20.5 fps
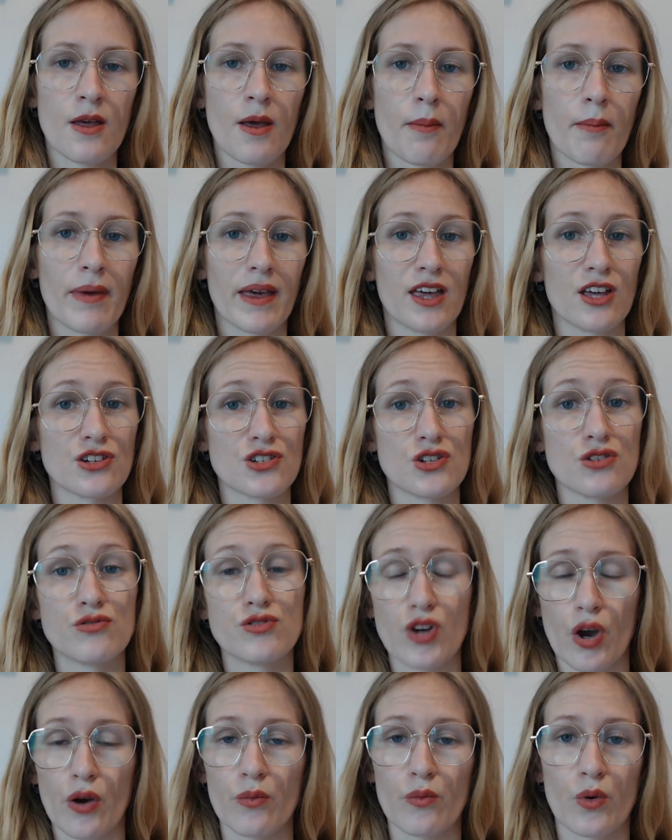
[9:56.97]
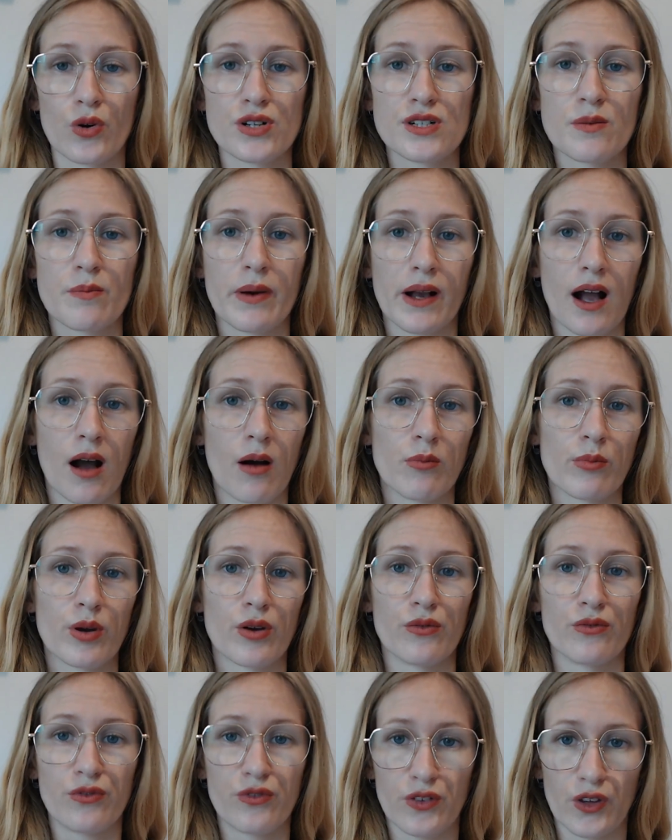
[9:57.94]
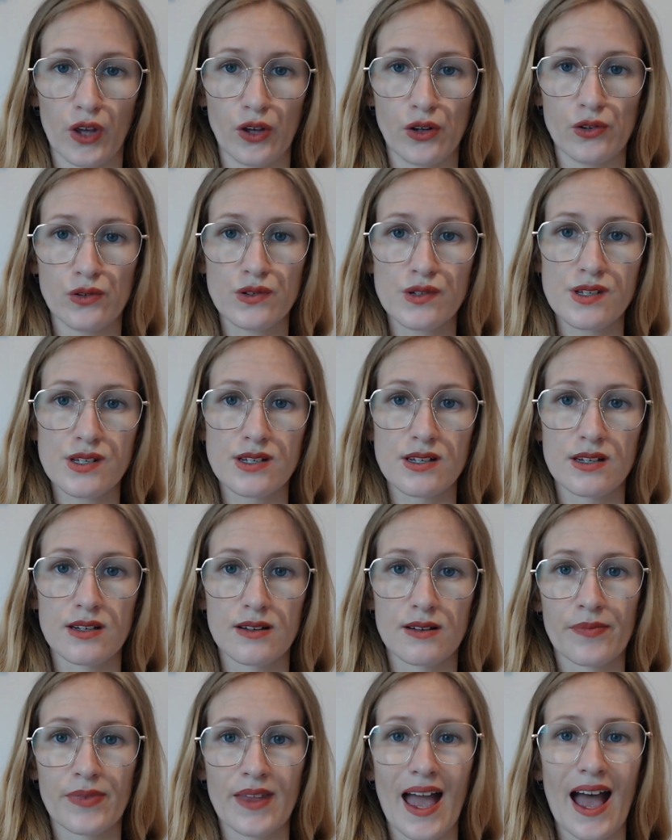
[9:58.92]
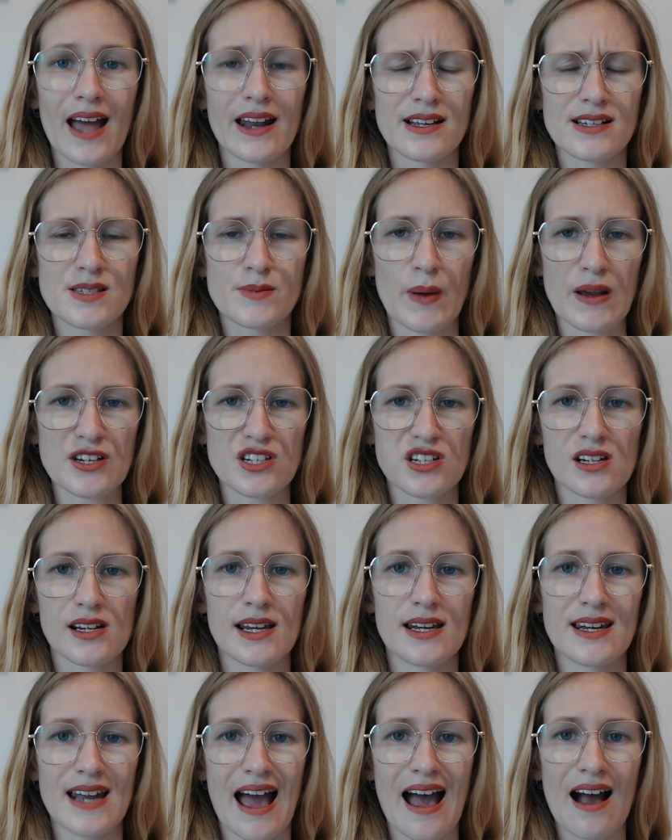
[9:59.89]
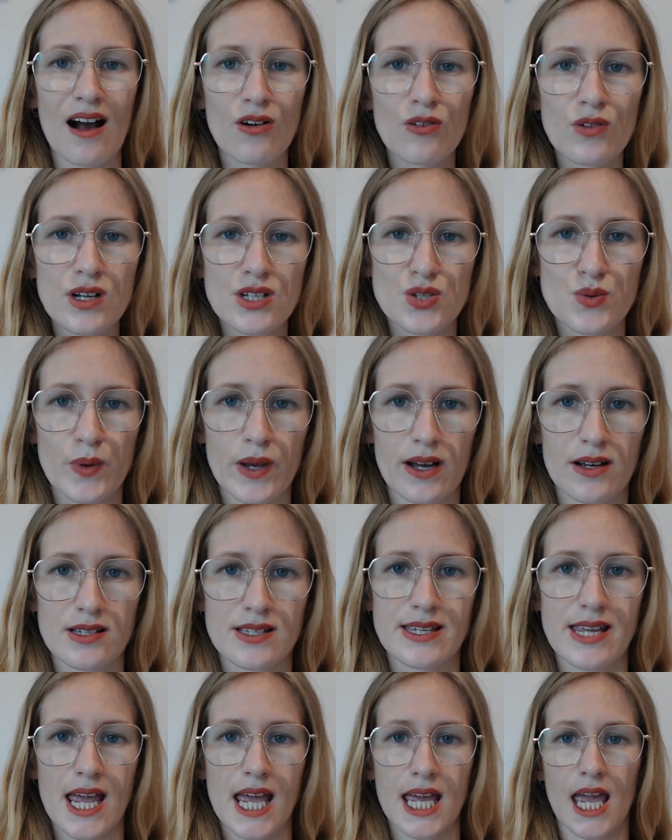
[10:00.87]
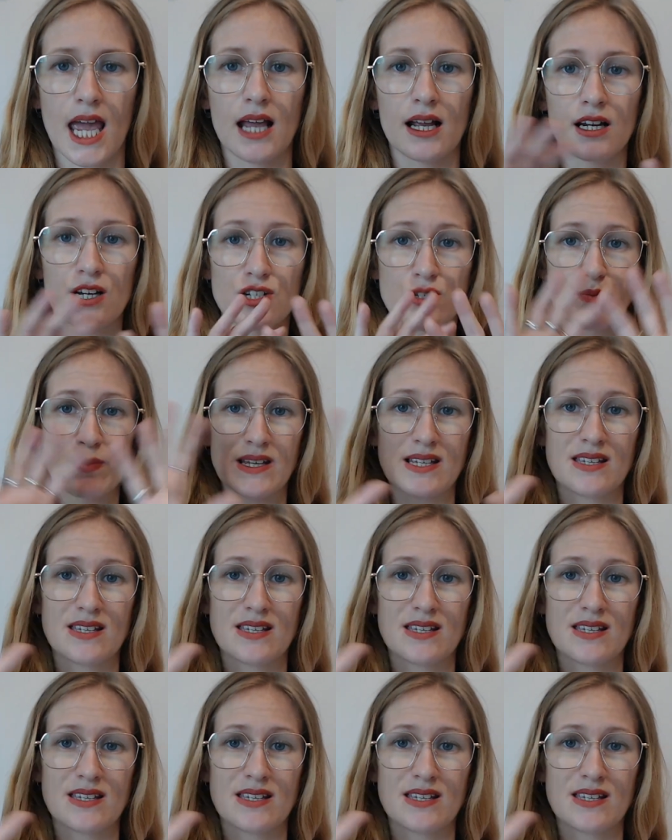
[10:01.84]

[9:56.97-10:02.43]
because you don't want to become confused. And especially now, as we are seeing English be